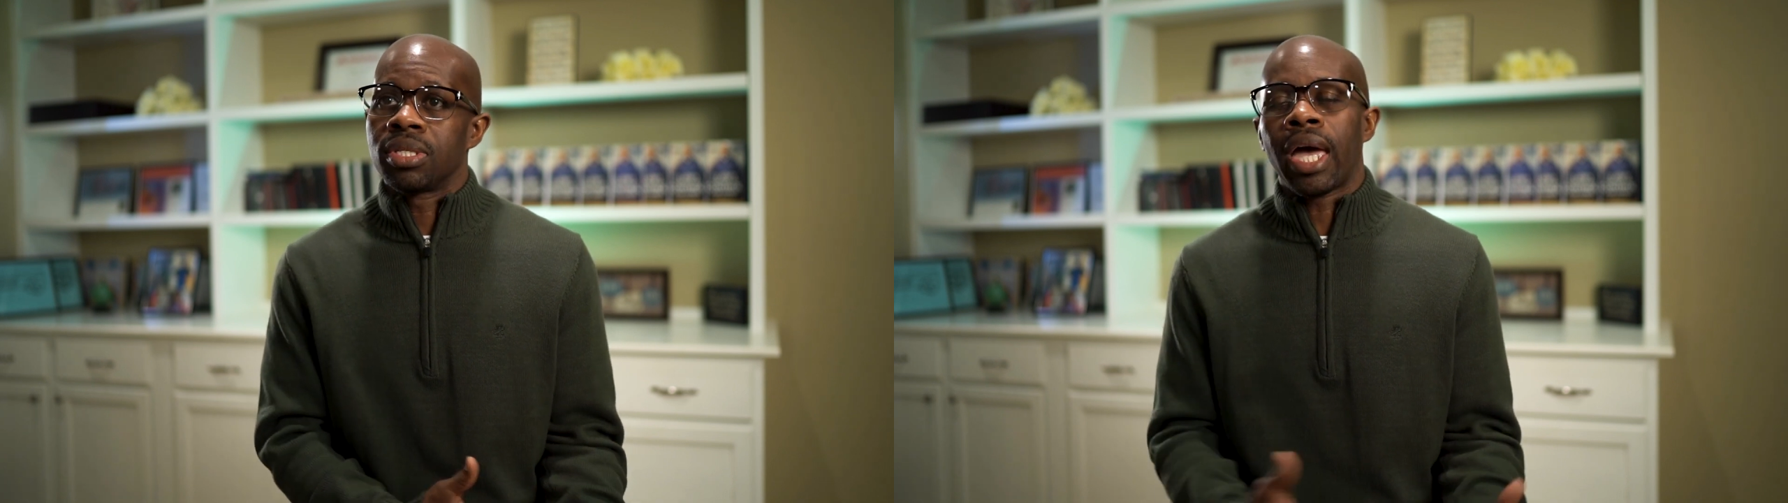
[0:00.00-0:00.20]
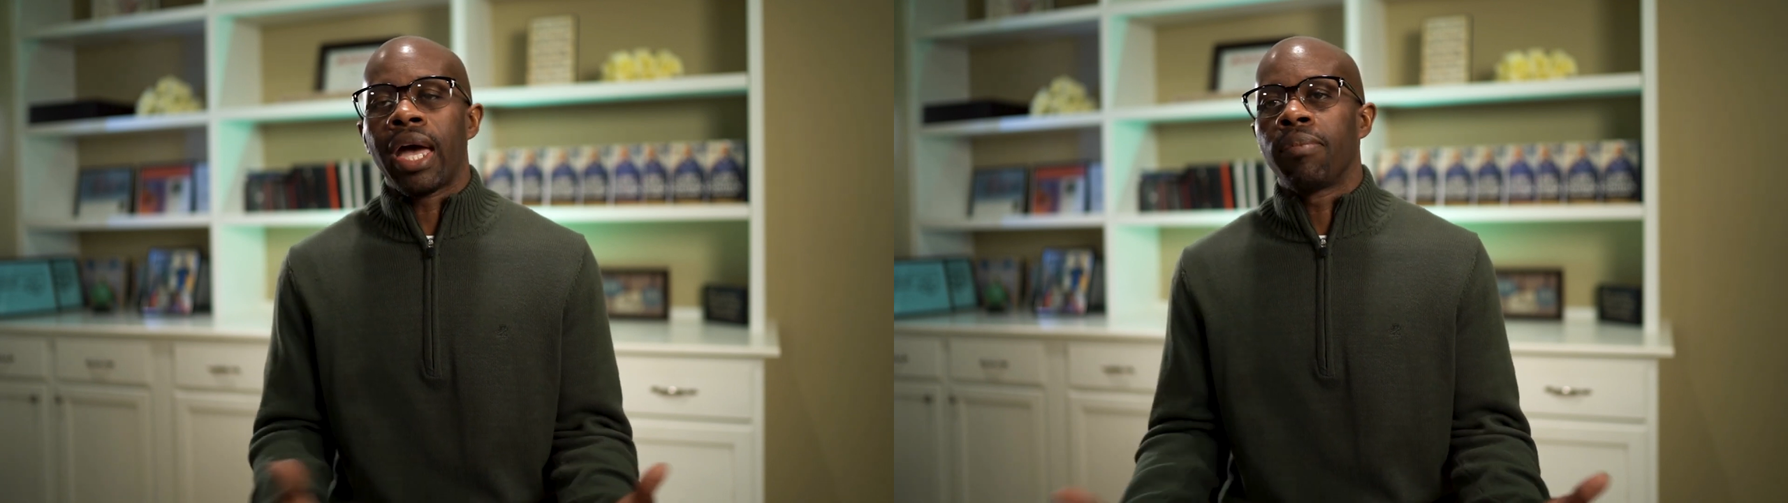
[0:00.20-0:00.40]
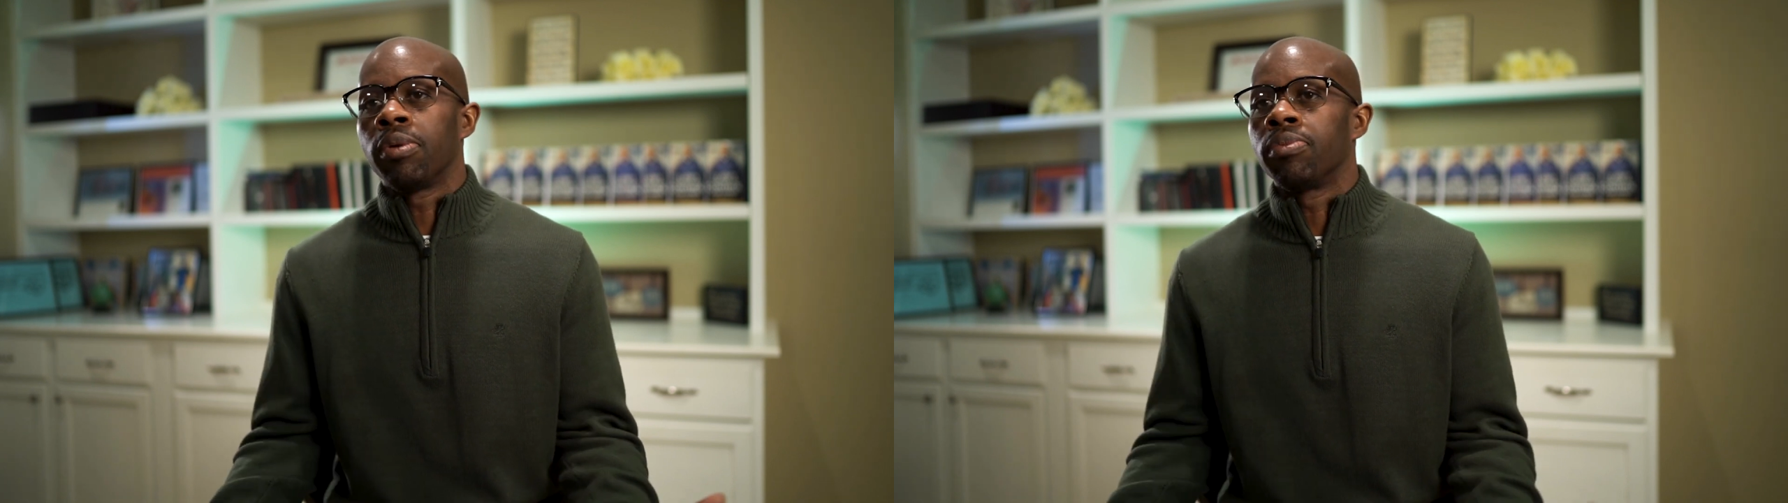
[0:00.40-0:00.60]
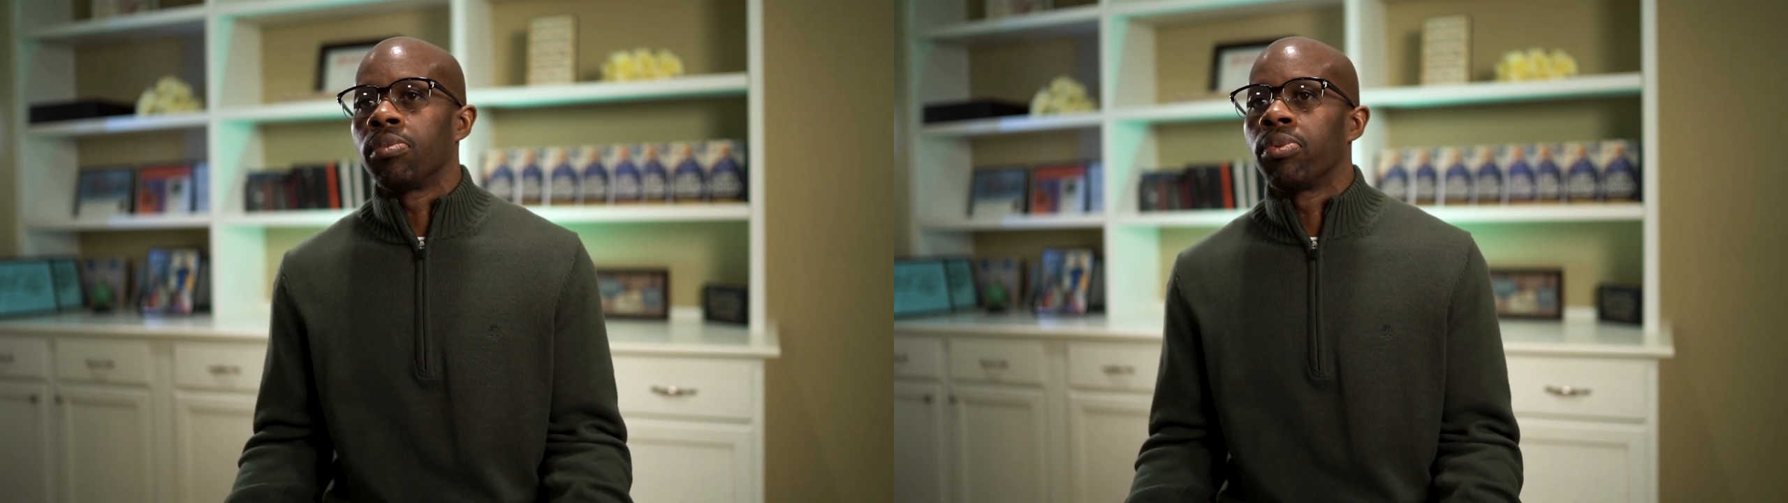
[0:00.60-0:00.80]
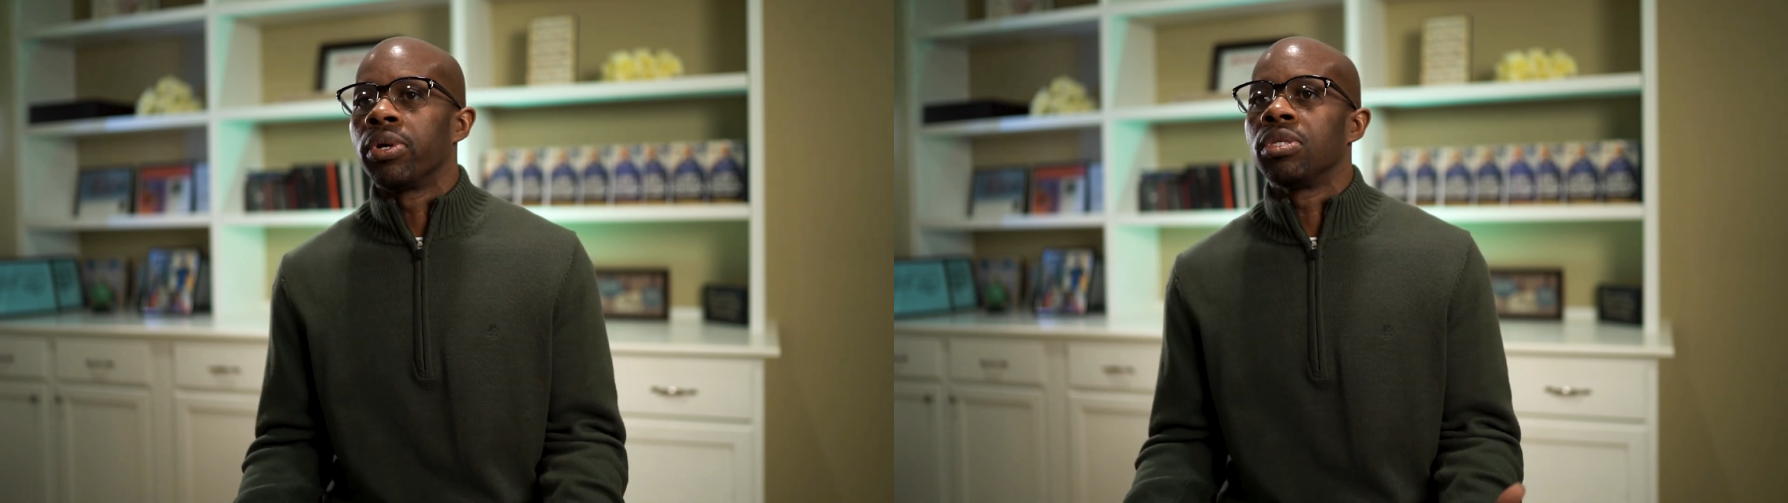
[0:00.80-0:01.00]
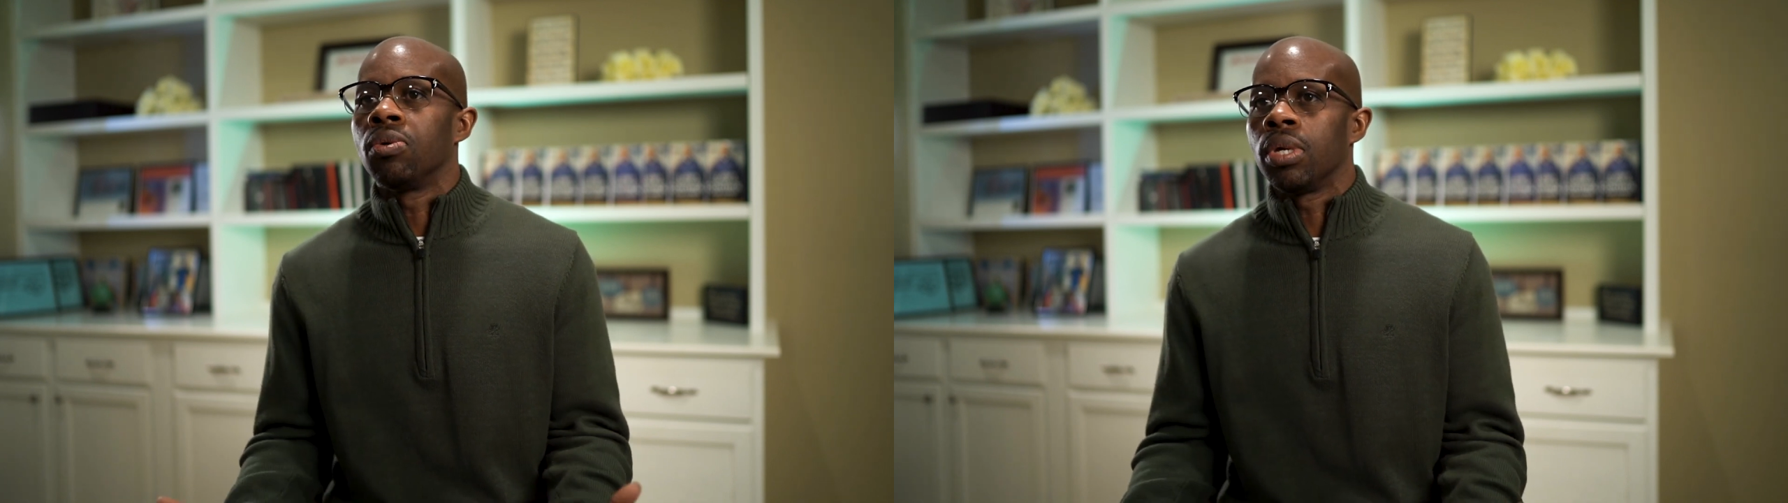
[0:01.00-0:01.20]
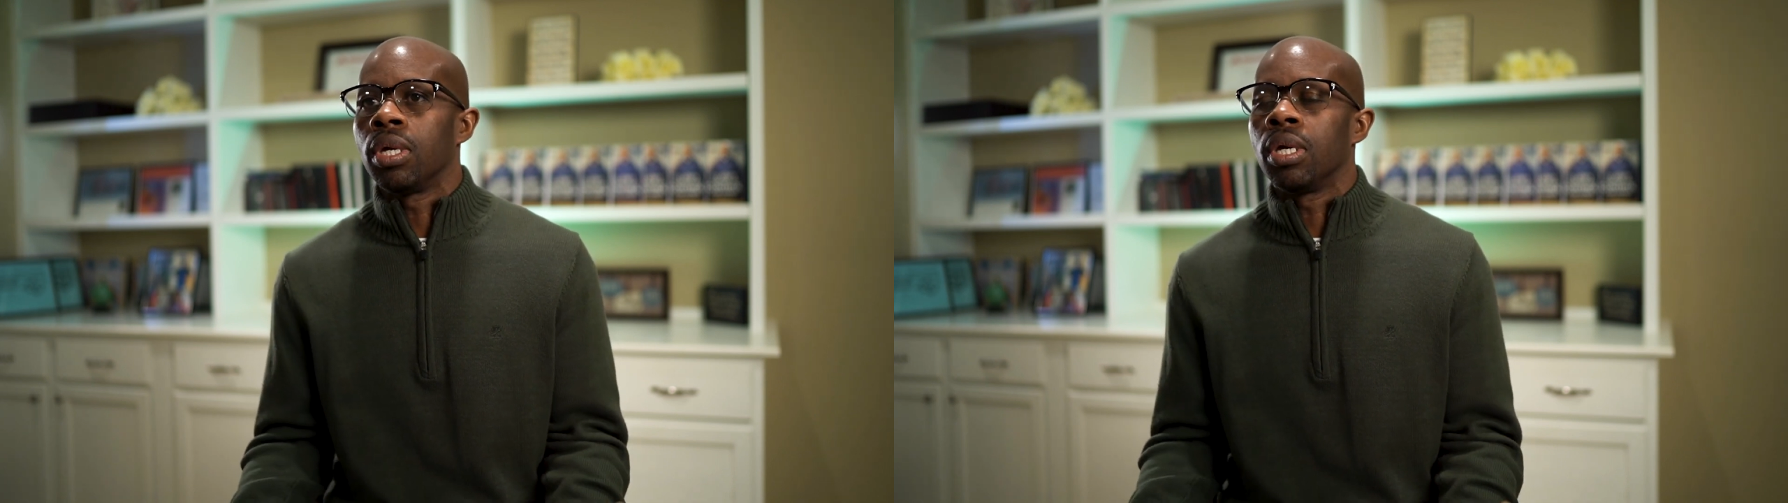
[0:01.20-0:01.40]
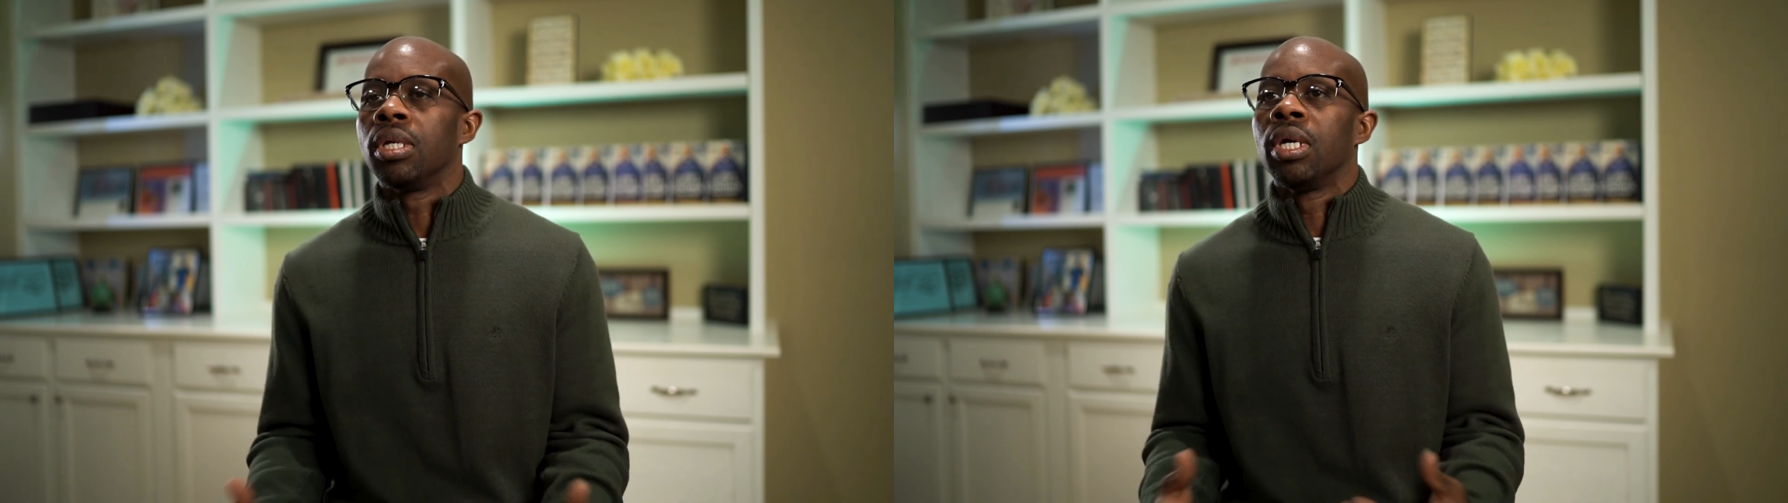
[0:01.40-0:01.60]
to have people to bring you in.